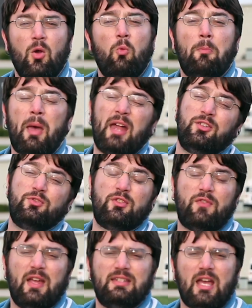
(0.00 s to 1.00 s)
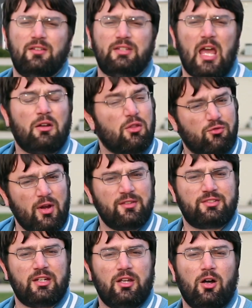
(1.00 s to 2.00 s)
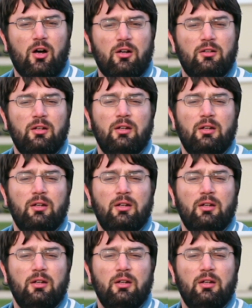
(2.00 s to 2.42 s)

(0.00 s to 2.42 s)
When bad dudes invade downtown and threaten City Hall,